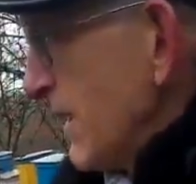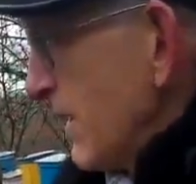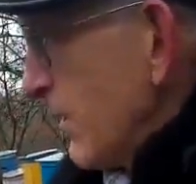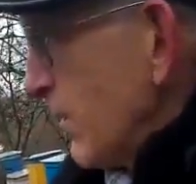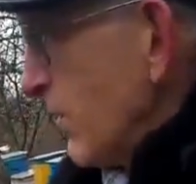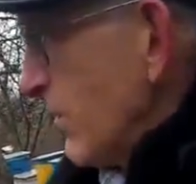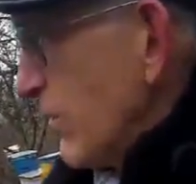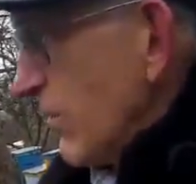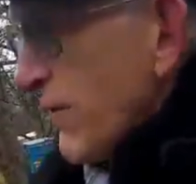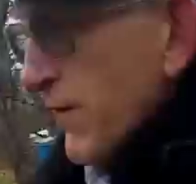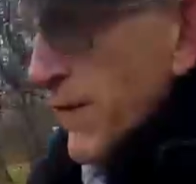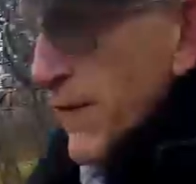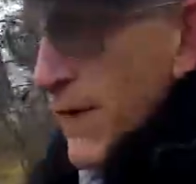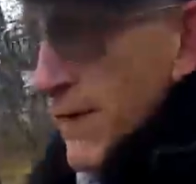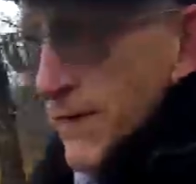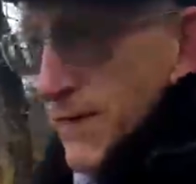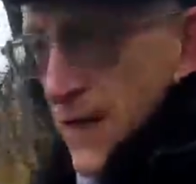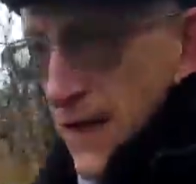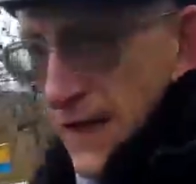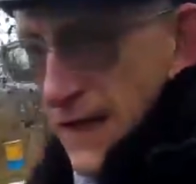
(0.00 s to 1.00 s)
all of them
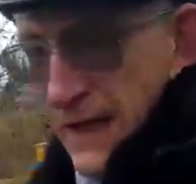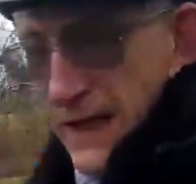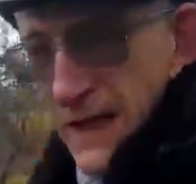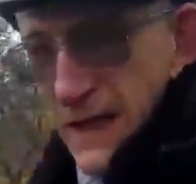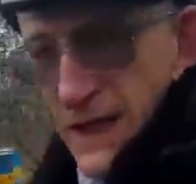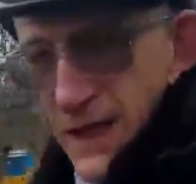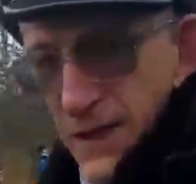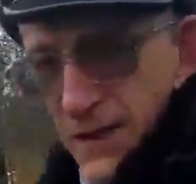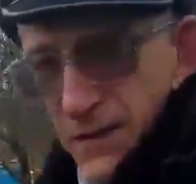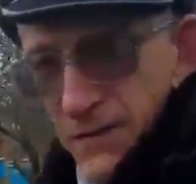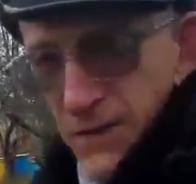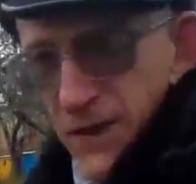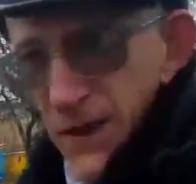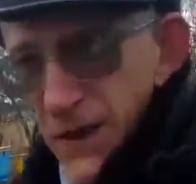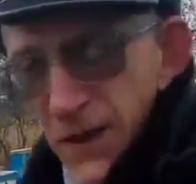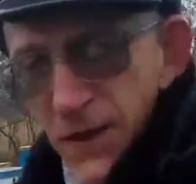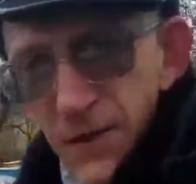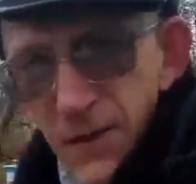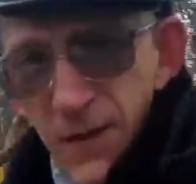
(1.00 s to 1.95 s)
were here, were